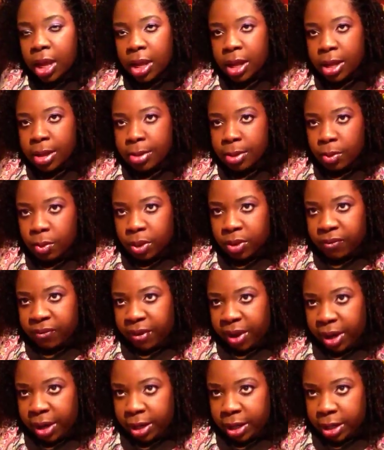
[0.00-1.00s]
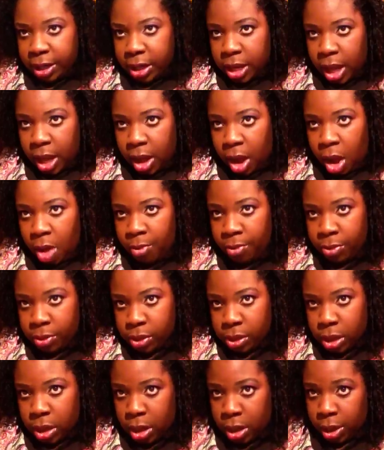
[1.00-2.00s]
I want to find a good lock.
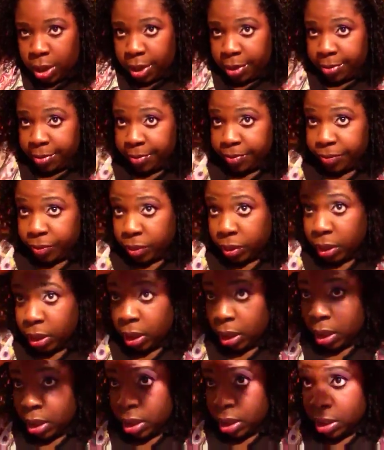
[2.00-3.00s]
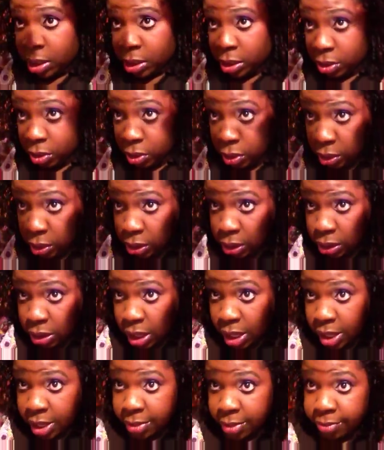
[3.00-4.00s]
Okay. So you see
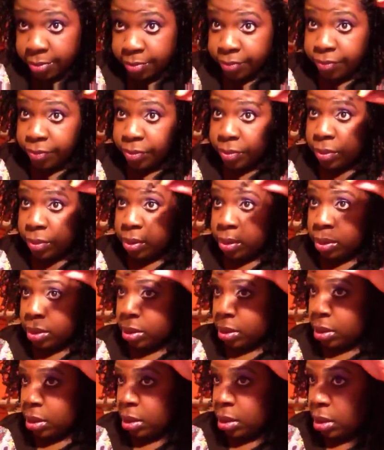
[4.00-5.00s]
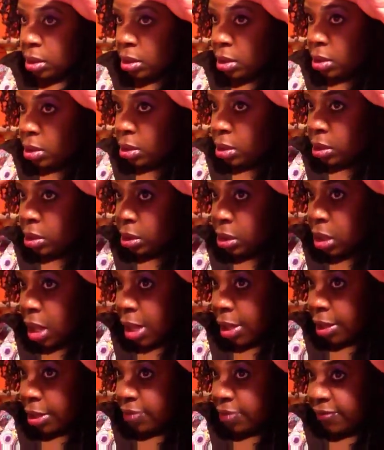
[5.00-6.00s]
that this
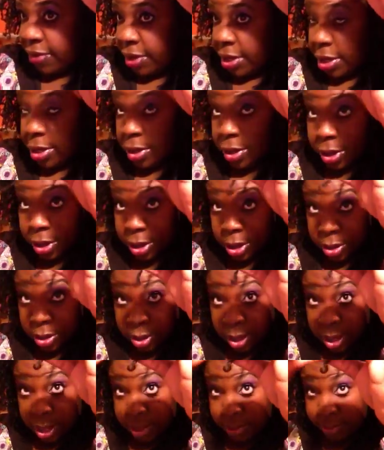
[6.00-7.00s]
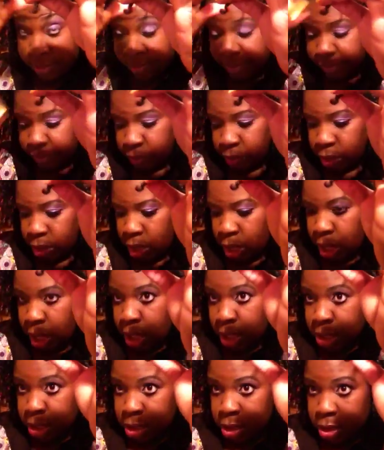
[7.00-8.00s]
lock is very curly, right?
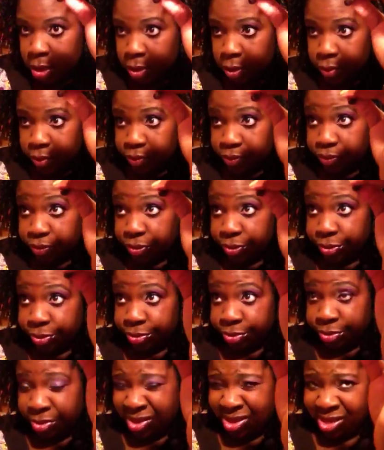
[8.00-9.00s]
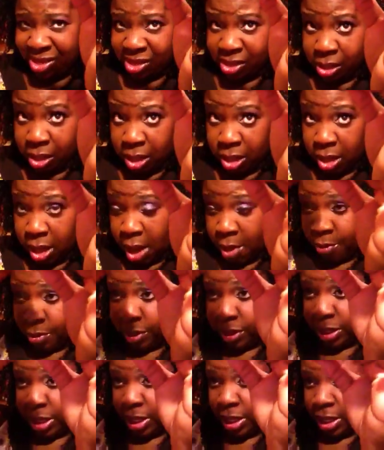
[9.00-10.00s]
So I
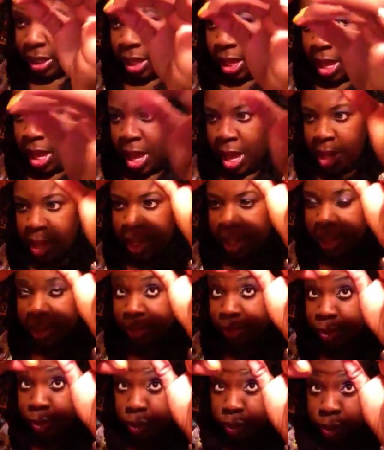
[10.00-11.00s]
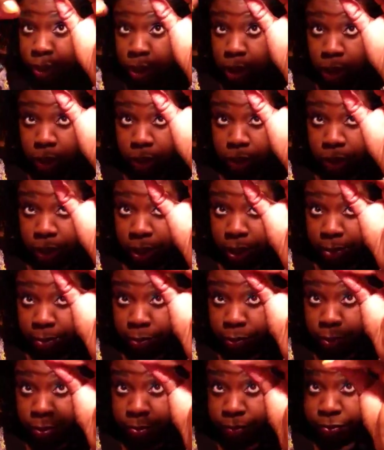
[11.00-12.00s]
wish I should be using another
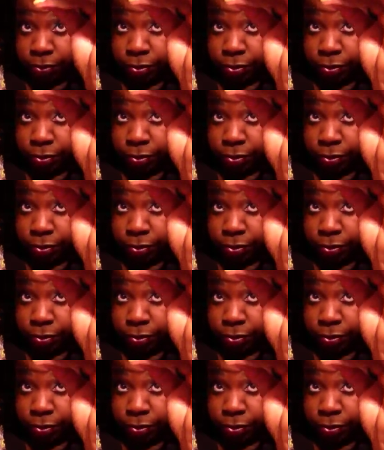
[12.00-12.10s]
camera.